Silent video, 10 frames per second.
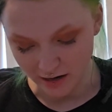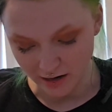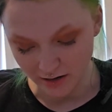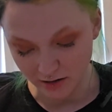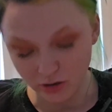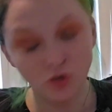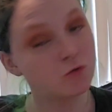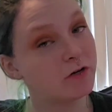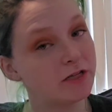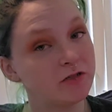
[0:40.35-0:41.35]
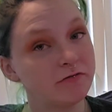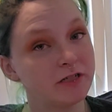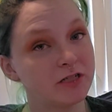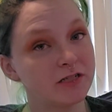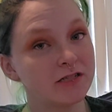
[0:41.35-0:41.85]
in 22
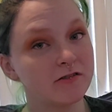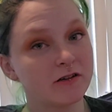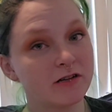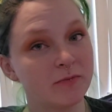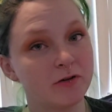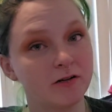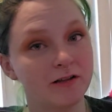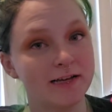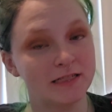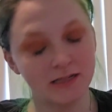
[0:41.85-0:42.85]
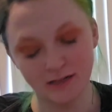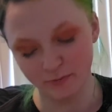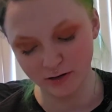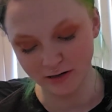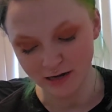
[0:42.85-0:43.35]
inches. They're the clip-in, classic
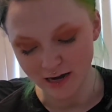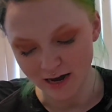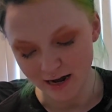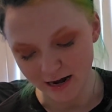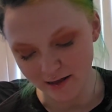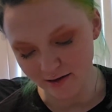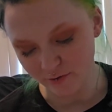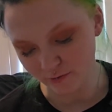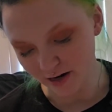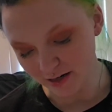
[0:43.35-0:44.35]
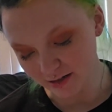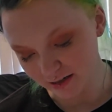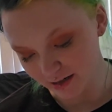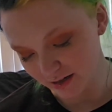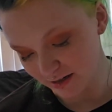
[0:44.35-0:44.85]
clip-in, and their
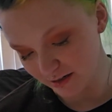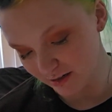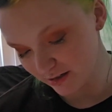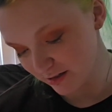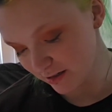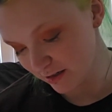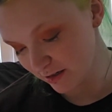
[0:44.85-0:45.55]
weight is